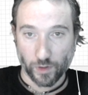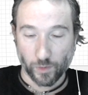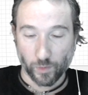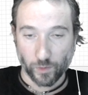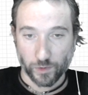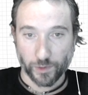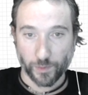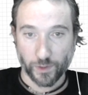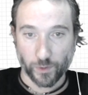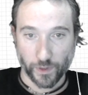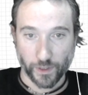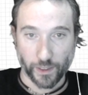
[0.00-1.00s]
What's the
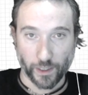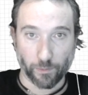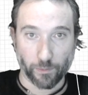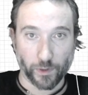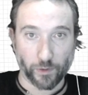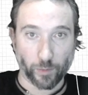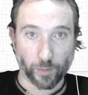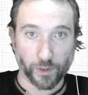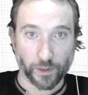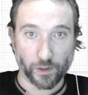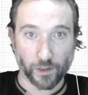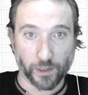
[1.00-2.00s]
best way to get a mirror
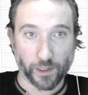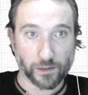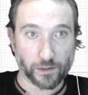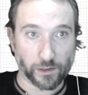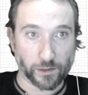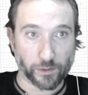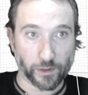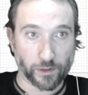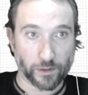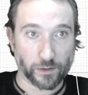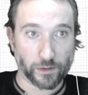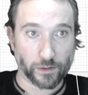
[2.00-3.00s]
plane? I guess I just create a
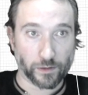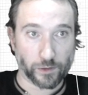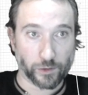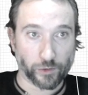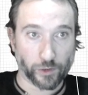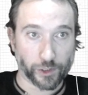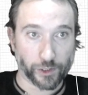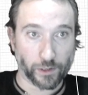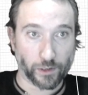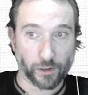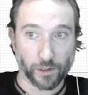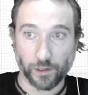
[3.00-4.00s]
construction
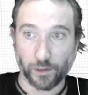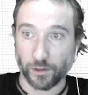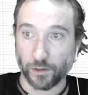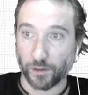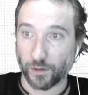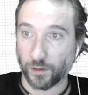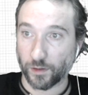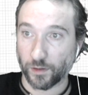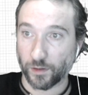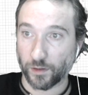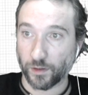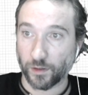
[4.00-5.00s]
line
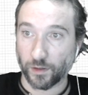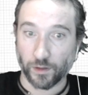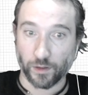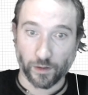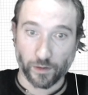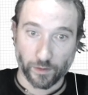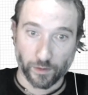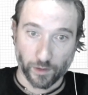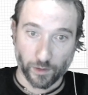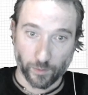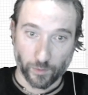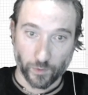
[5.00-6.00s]
that
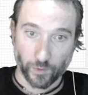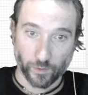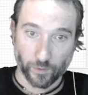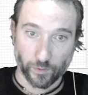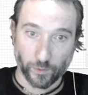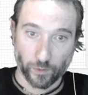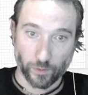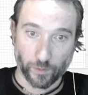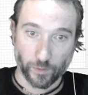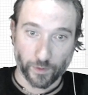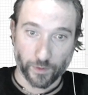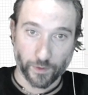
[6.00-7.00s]
comes from
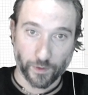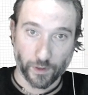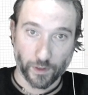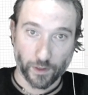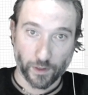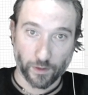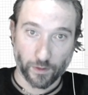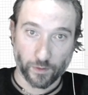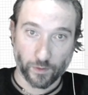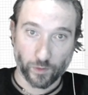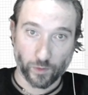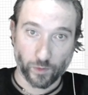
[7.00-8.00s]
there
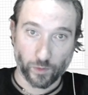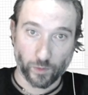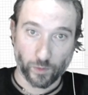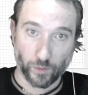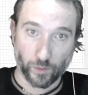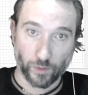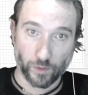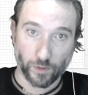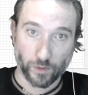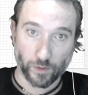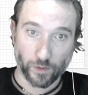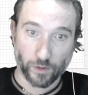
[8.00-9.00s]
to
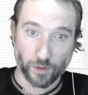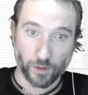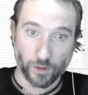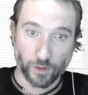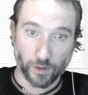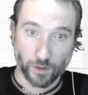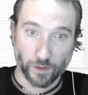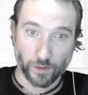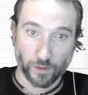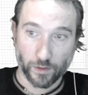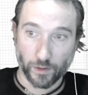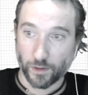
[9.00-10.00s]

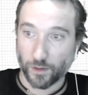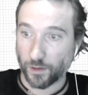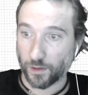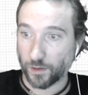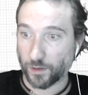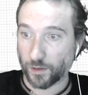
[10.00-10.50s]
there,